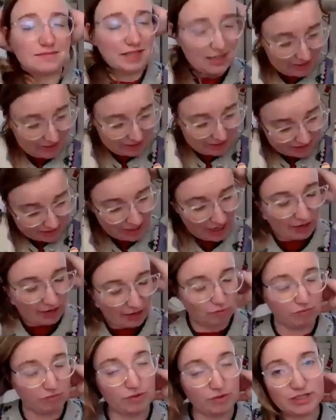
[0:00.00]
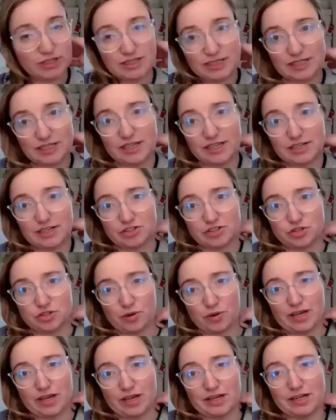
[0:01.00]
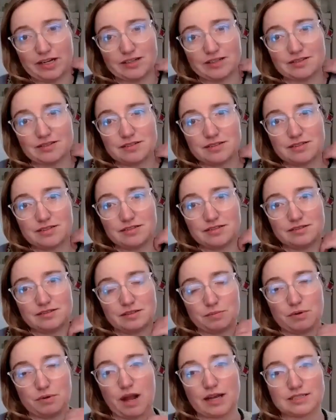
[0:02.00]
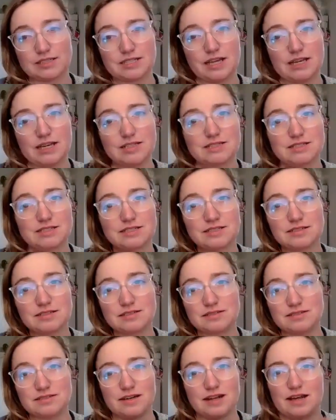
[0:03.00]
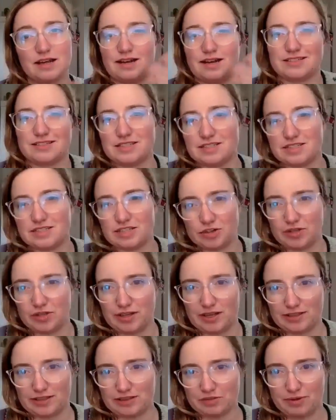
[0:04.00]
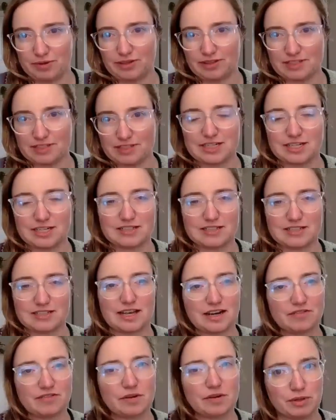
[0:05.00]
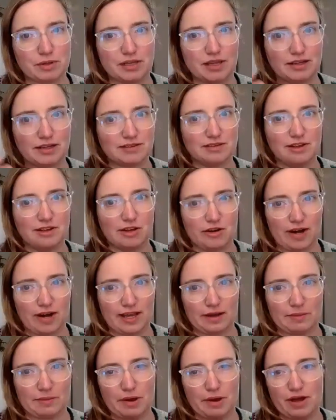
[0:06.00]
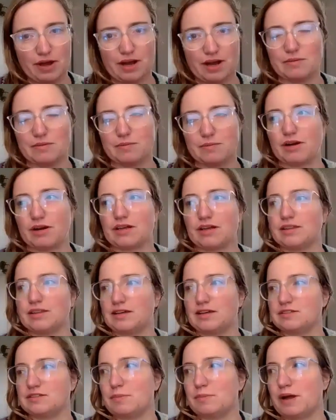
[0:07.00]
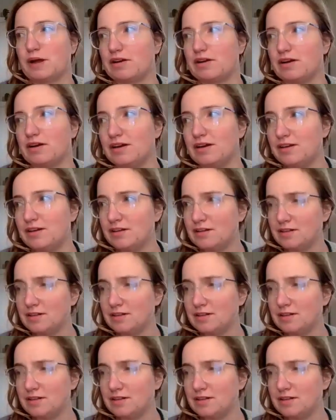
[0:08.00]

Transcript: And I really enjoyed the process not necessarily like the real estate side of it, but like learning about how to market things better,